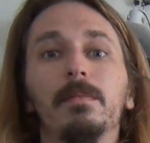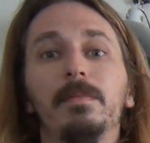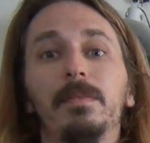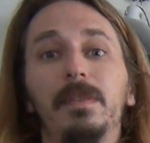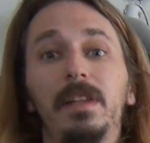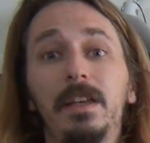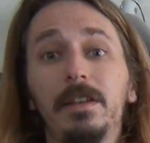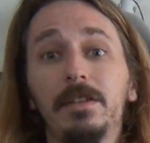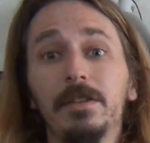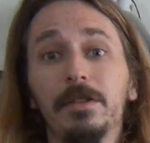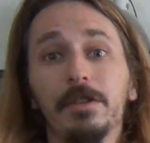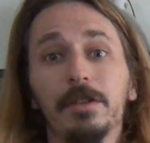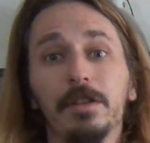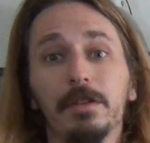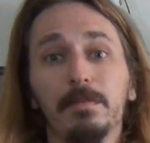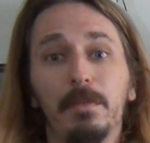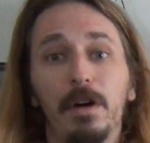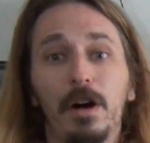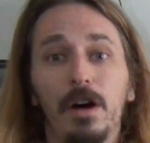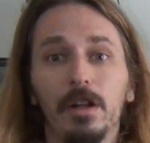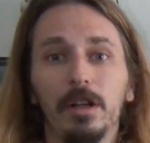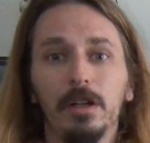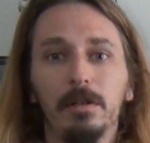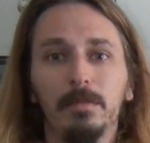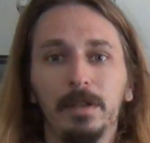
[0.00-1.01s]
These are
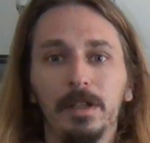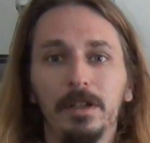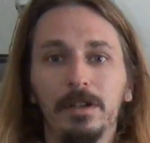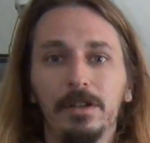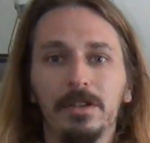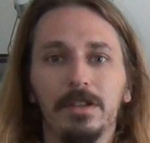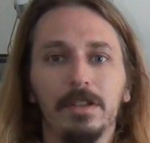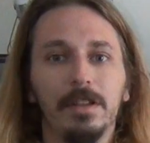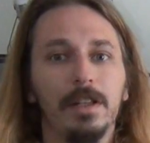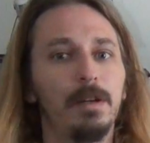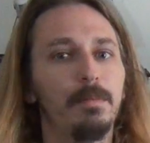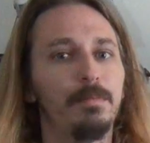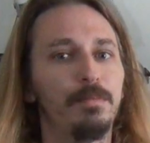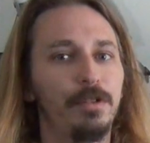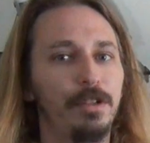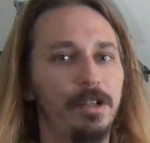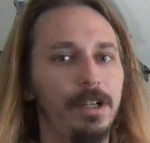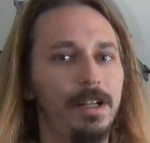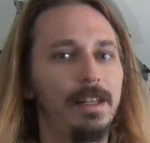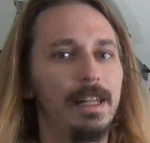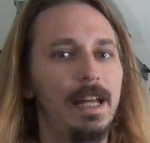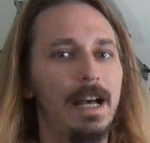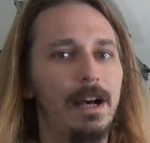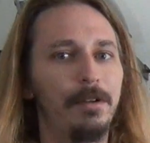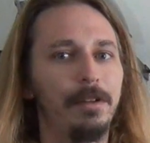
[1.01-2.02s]
smaller birds and they're
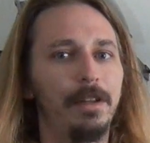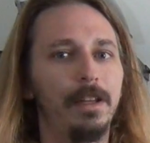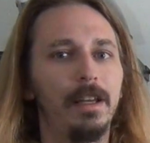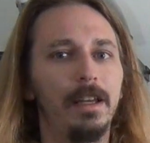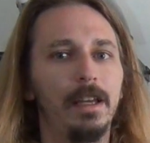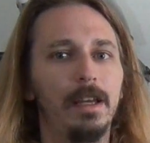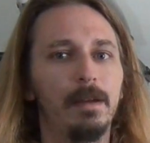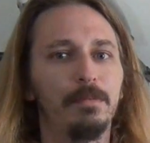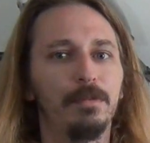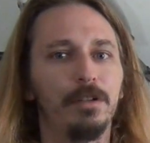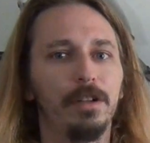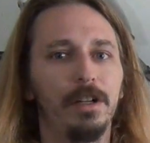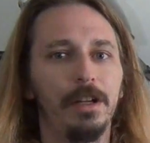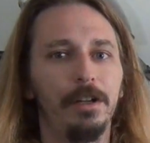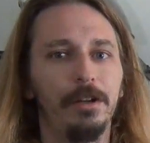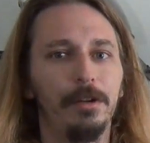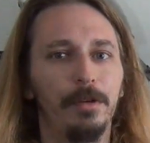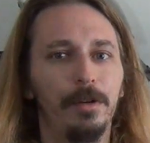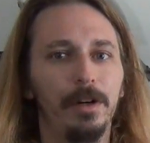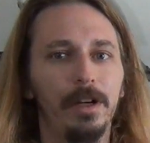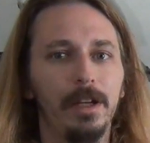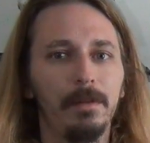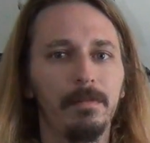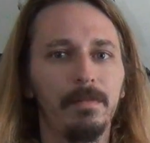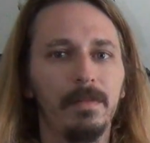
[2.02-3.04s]
pretty loud. They can get pretty
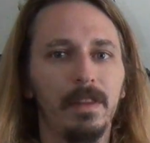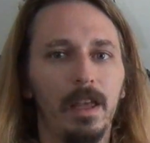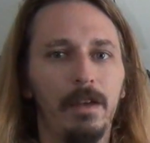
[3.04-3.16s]
annoying.